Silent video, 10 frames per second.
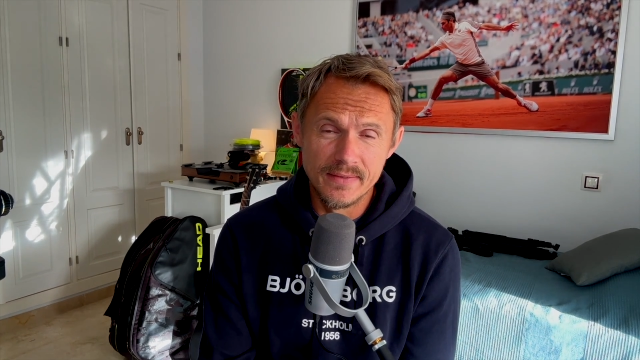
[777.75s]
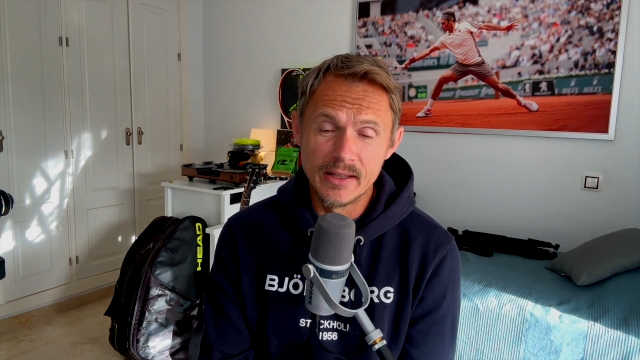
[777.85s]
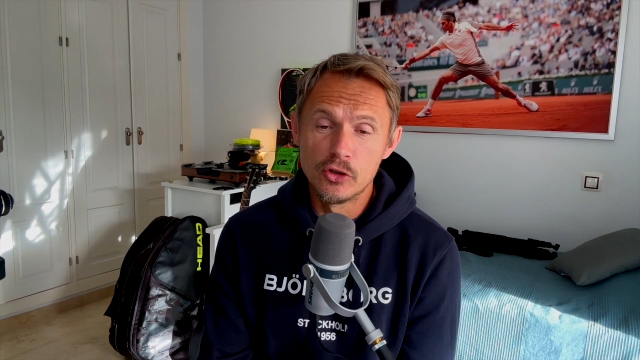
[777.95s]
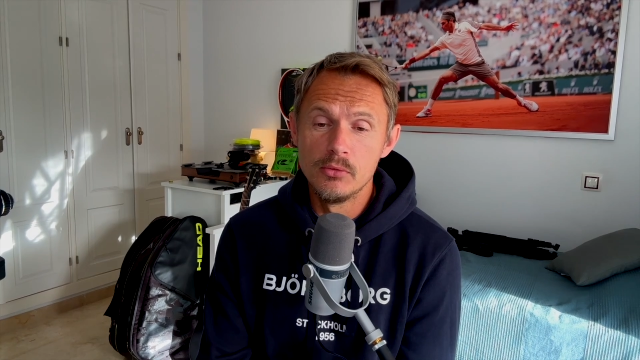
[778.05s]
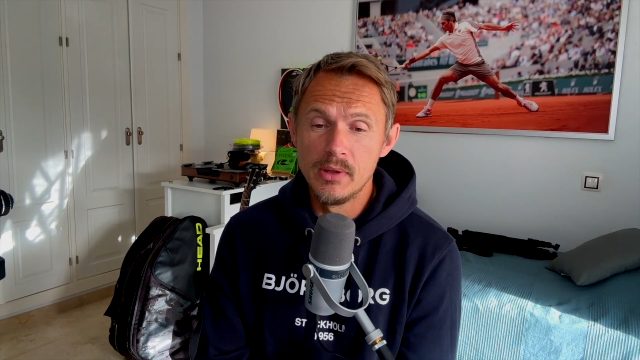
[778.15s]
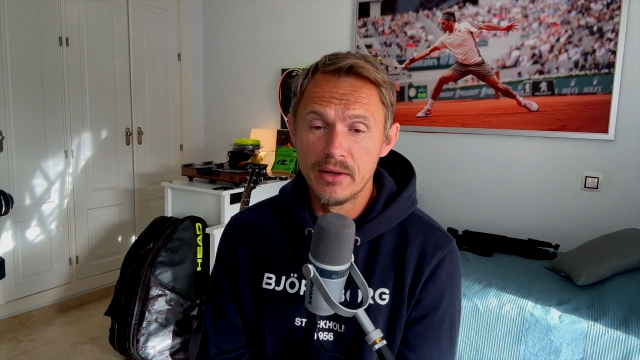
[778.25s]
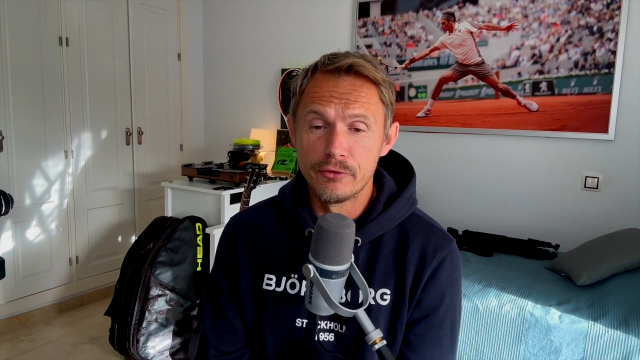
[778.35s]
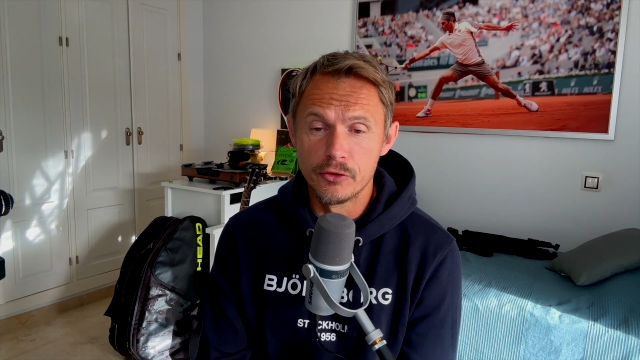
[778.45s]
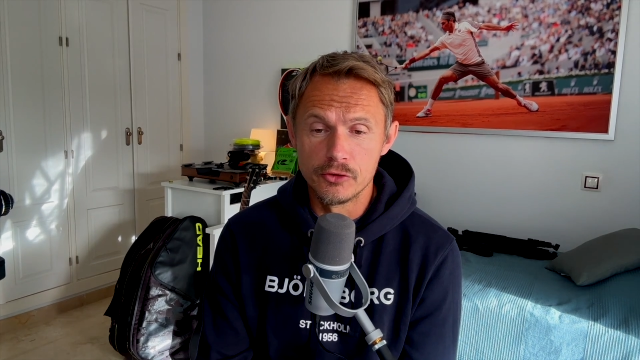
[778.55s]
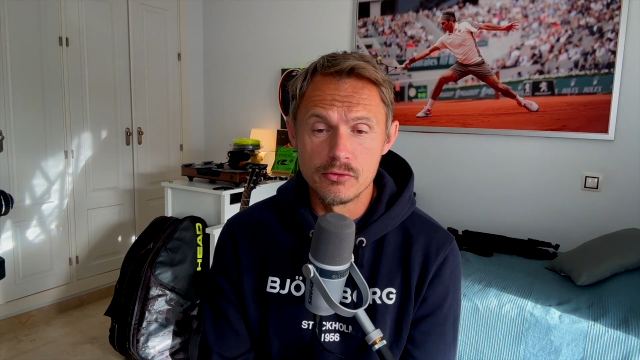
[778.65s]
and that could be a
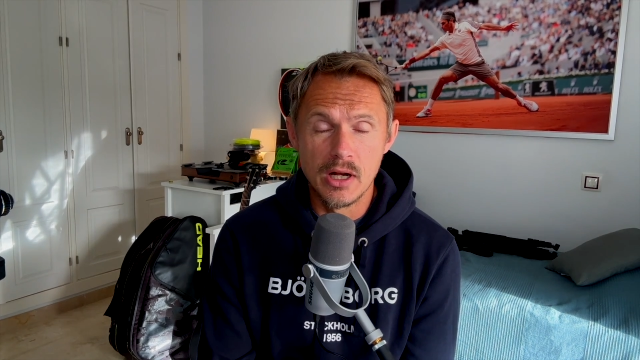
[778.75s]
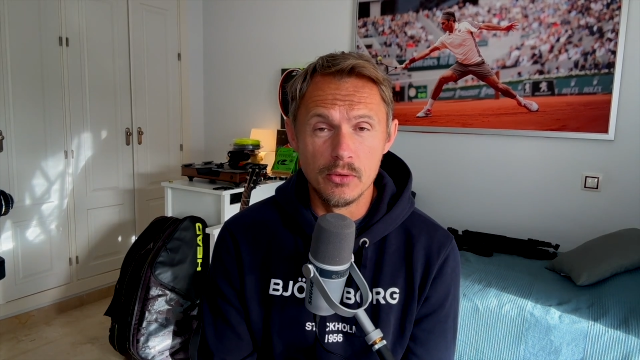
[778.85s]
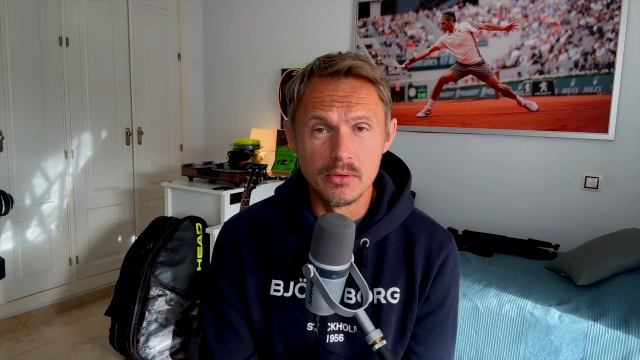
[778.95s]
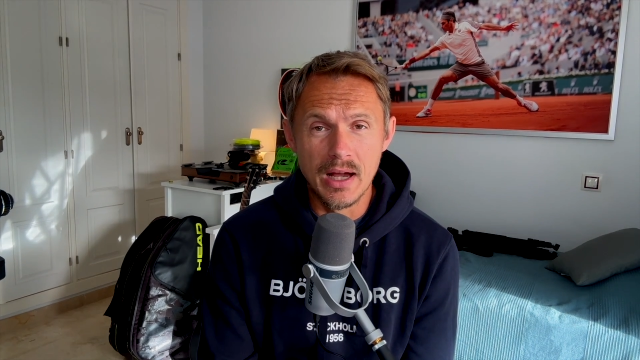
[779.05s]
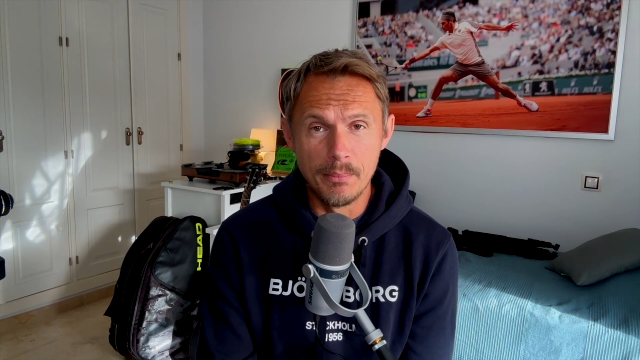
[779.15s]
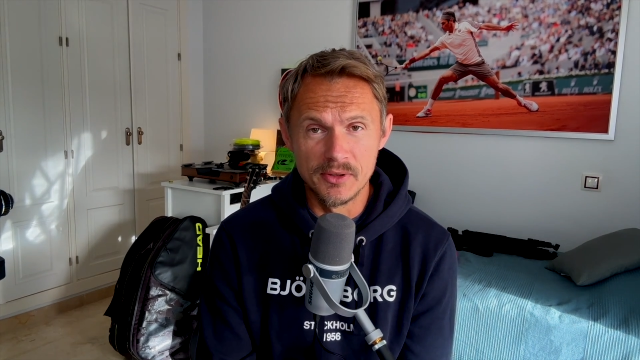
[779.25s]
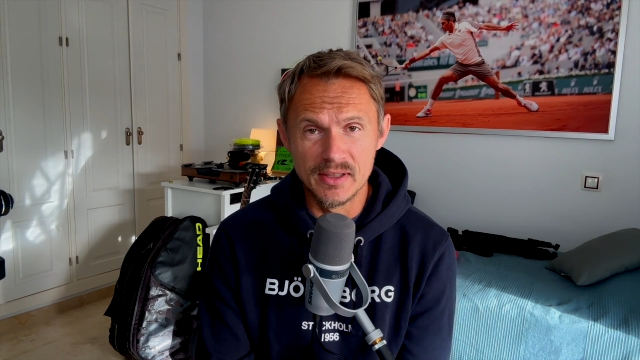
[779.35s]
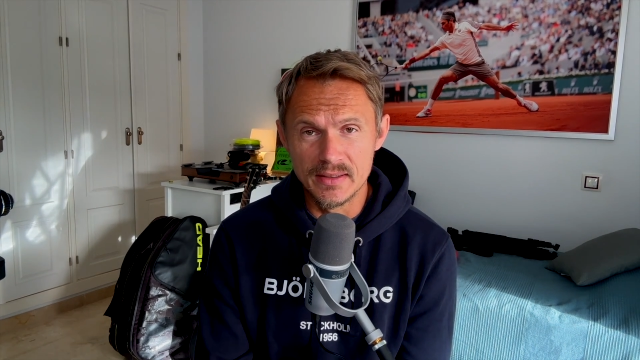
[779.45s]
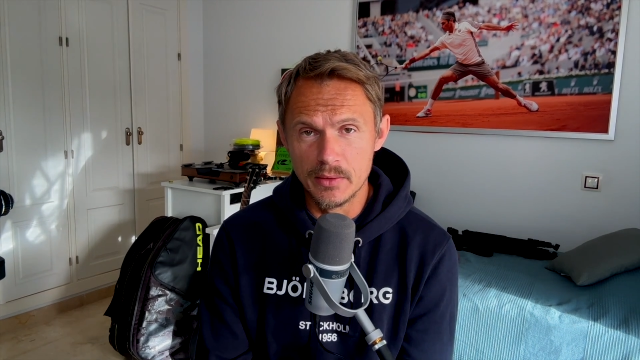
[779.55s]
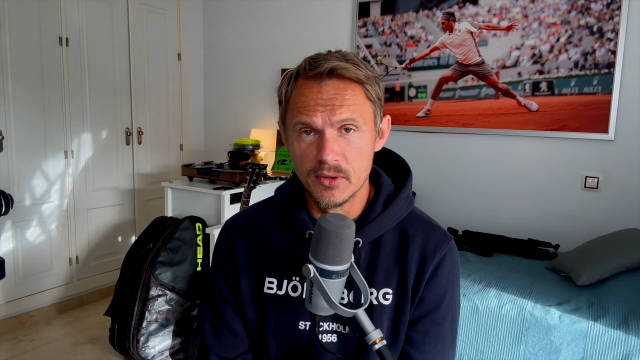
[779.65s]
first round
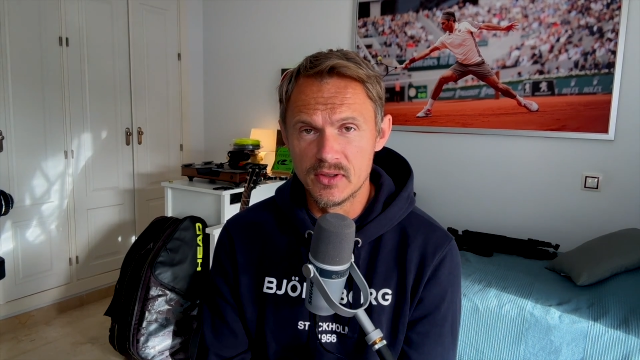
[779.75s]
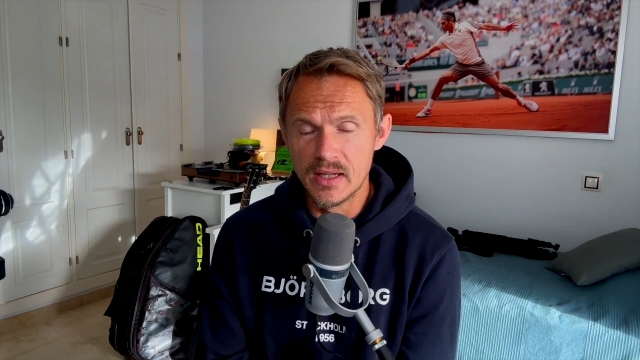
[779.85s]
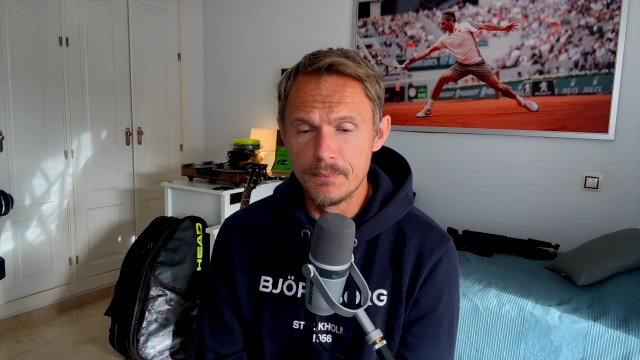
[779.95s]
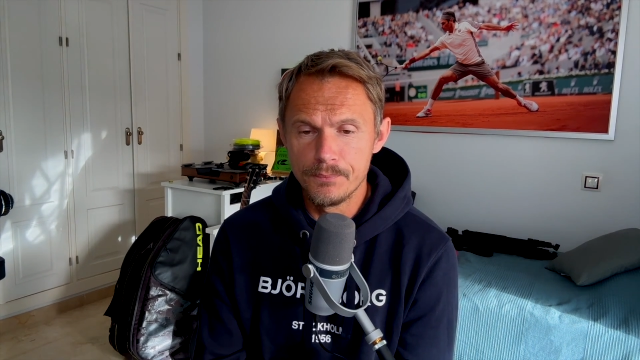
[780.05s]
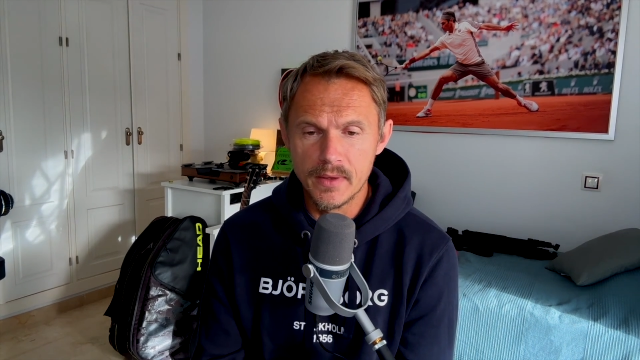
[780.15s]
upset, I would say.